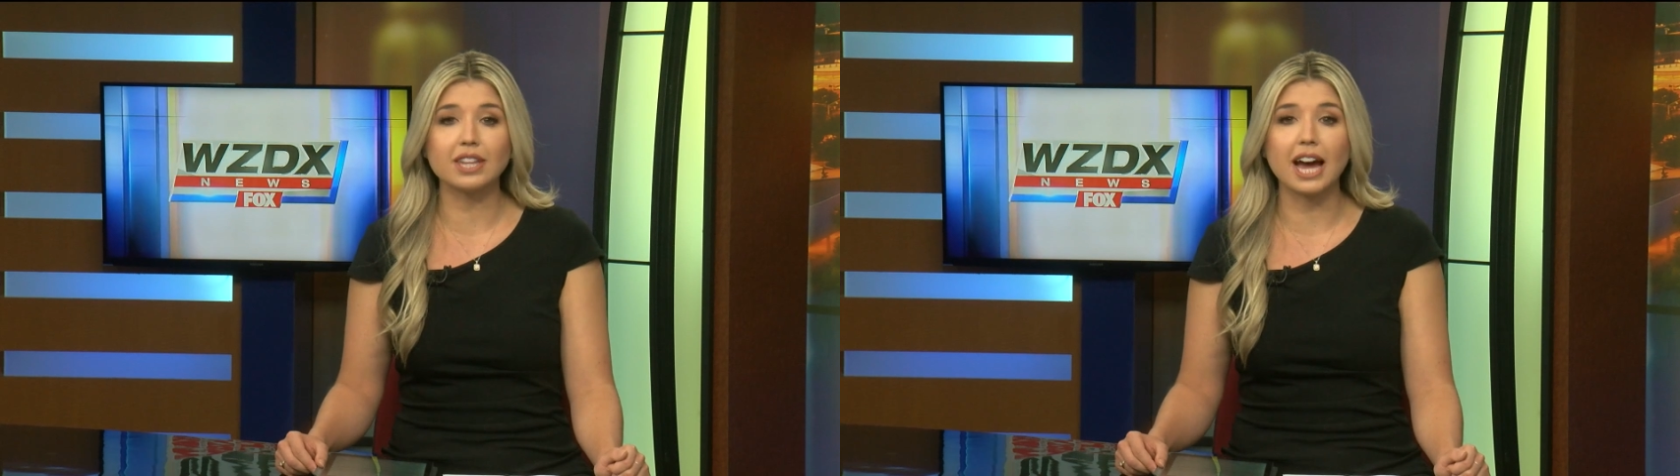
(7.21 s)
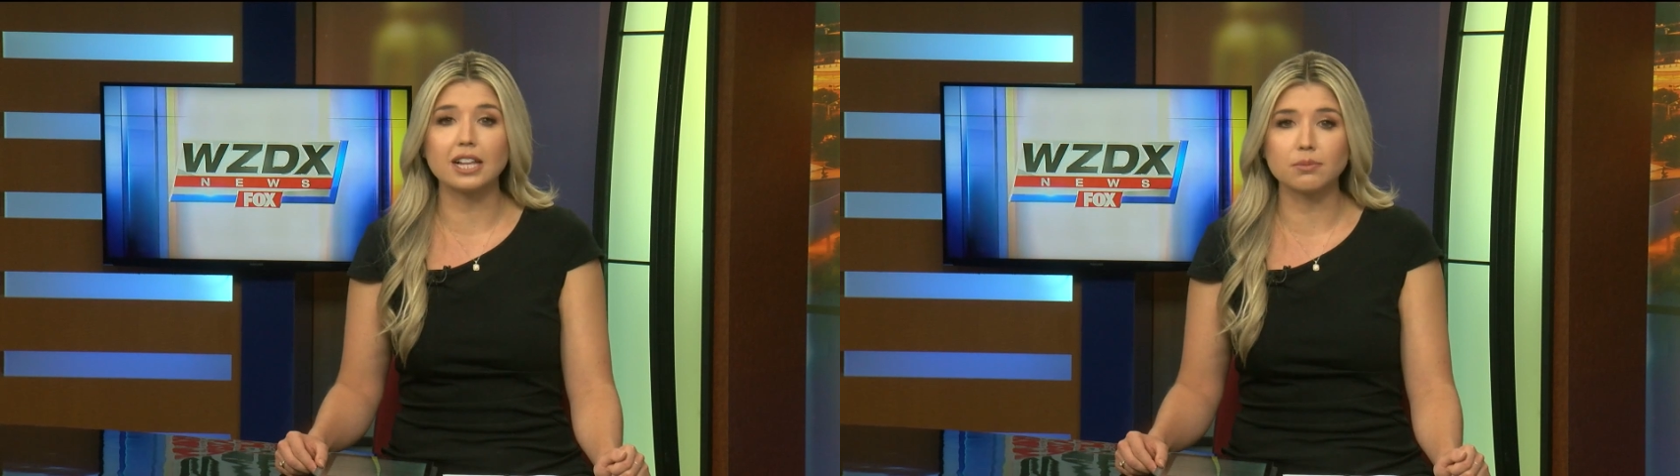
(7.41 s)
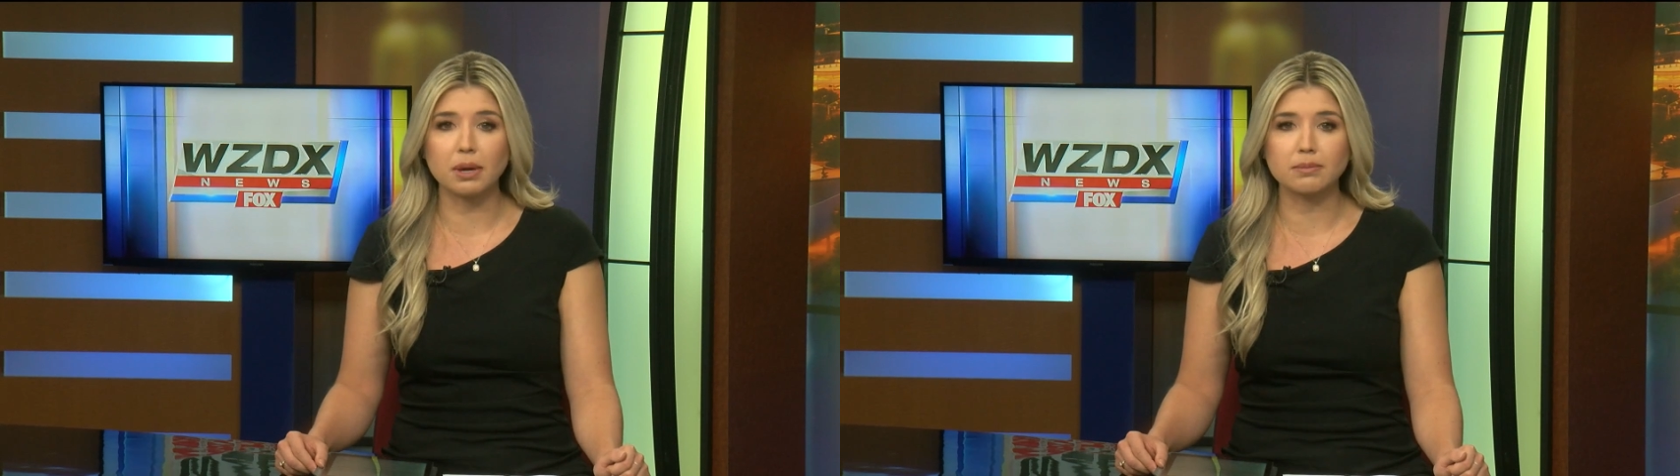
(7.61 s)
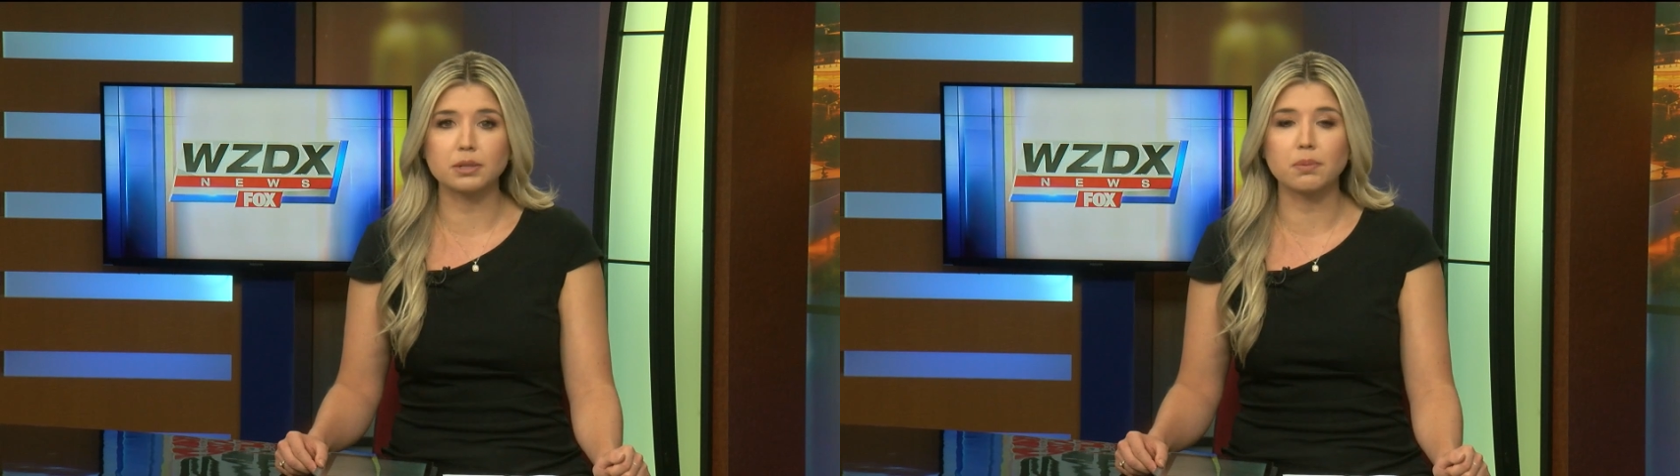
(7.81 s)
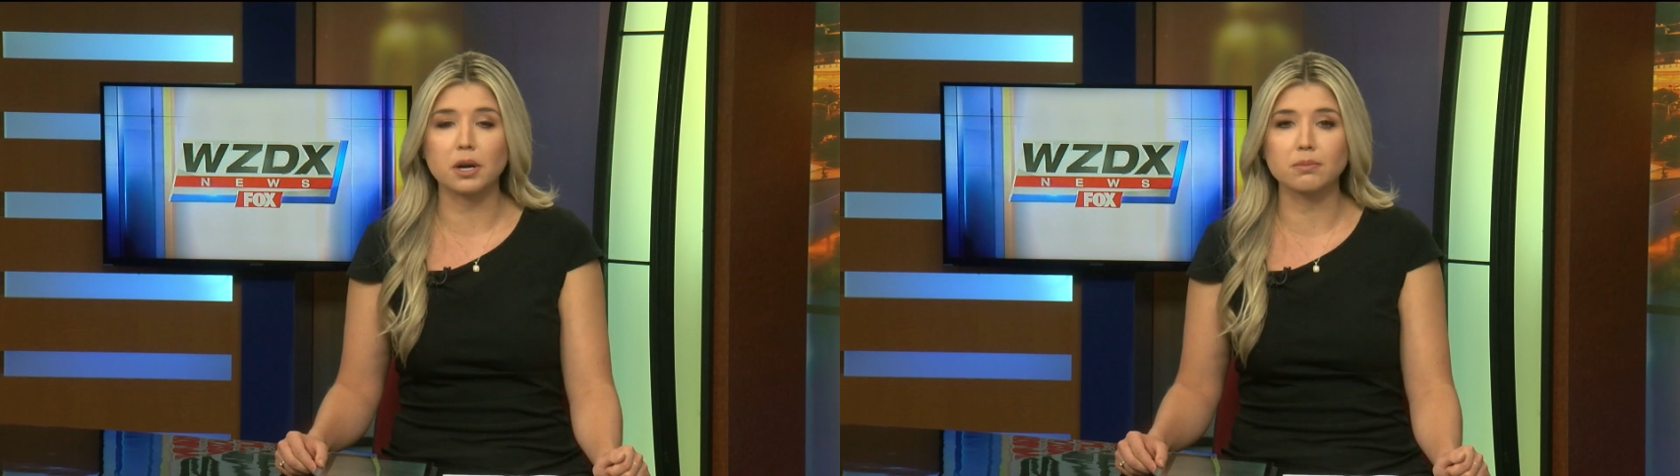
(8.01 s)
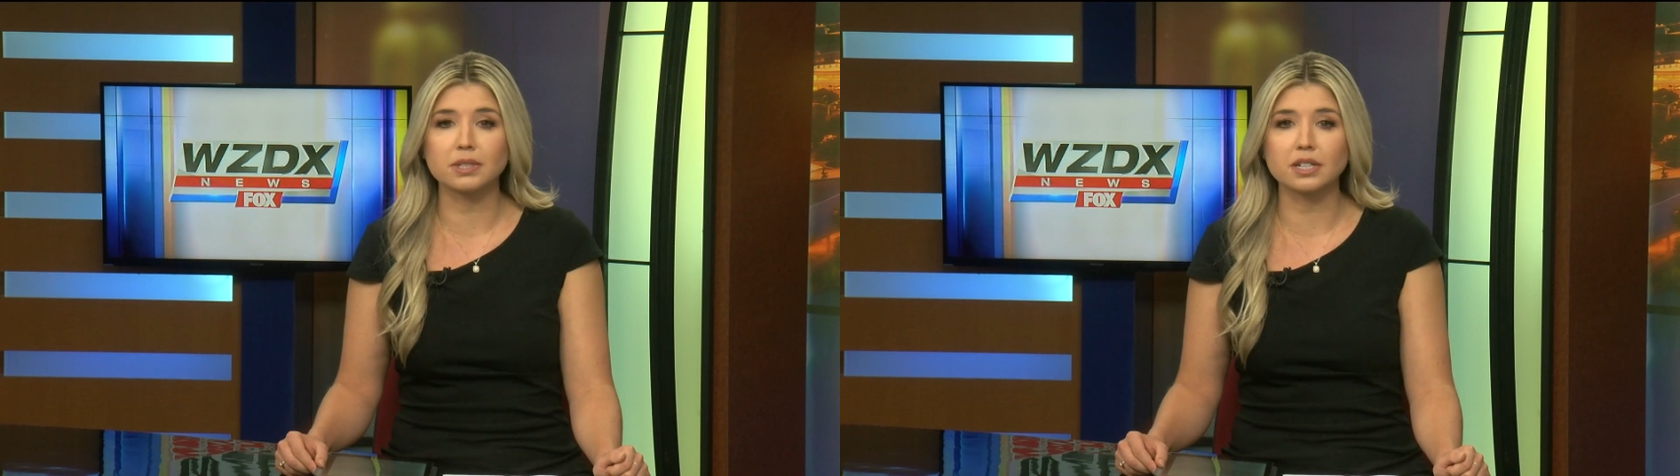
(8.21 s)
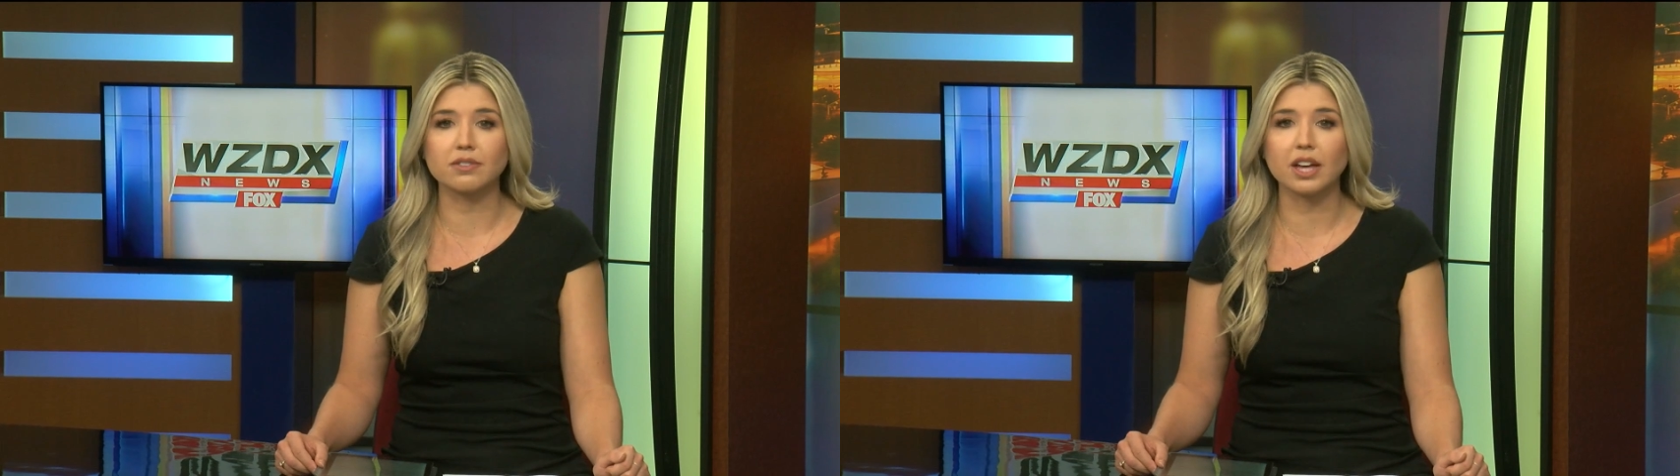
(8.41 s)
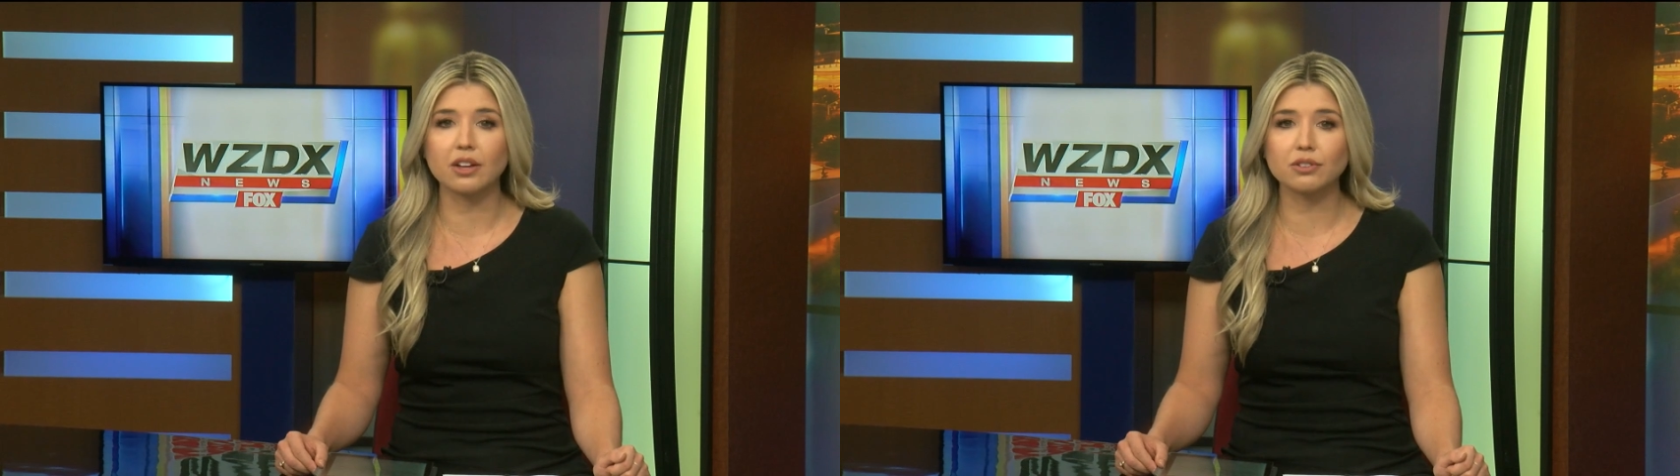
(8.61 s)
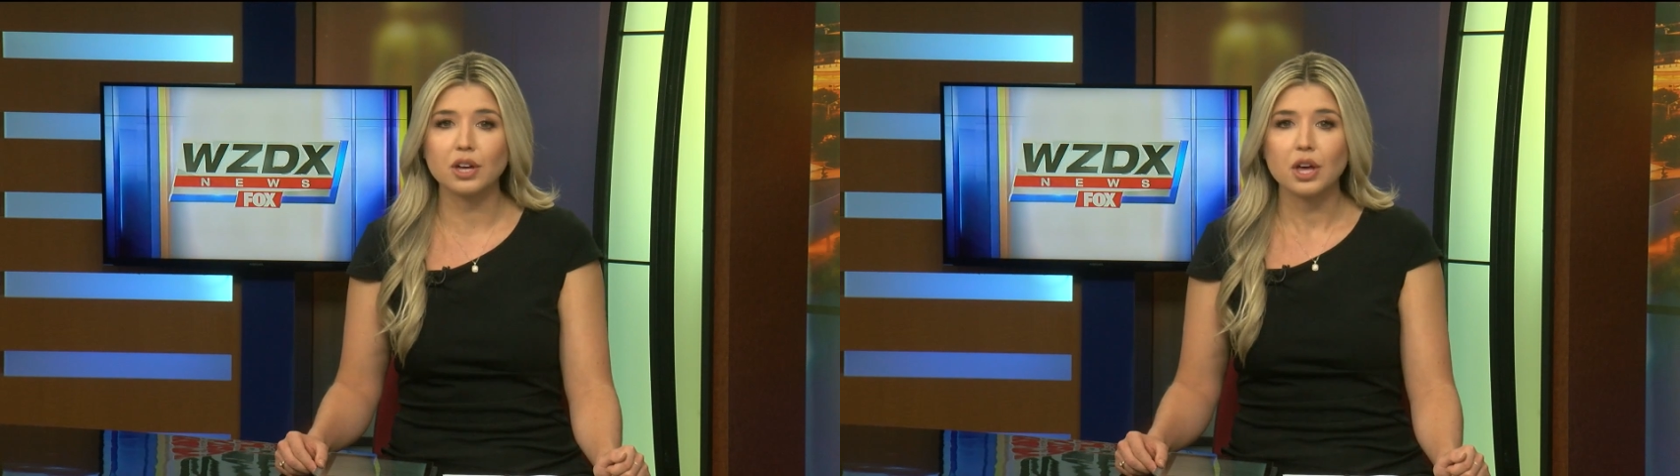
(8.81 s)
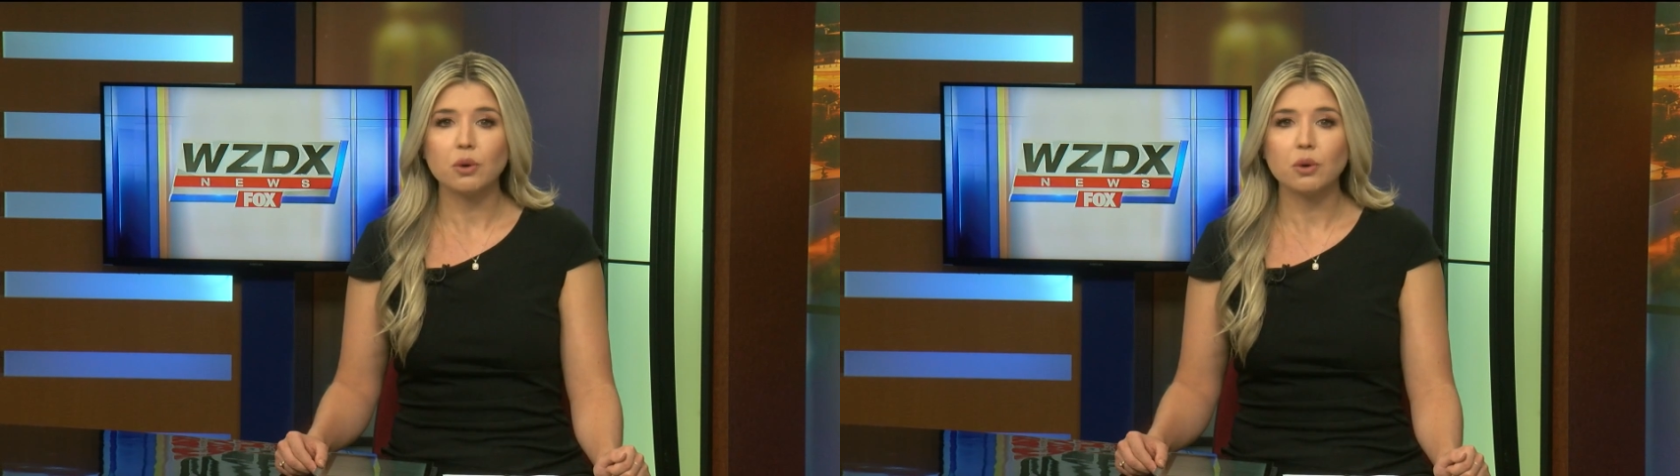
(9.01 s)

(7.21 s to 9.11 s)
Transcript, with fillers: in the Alabama Department of Health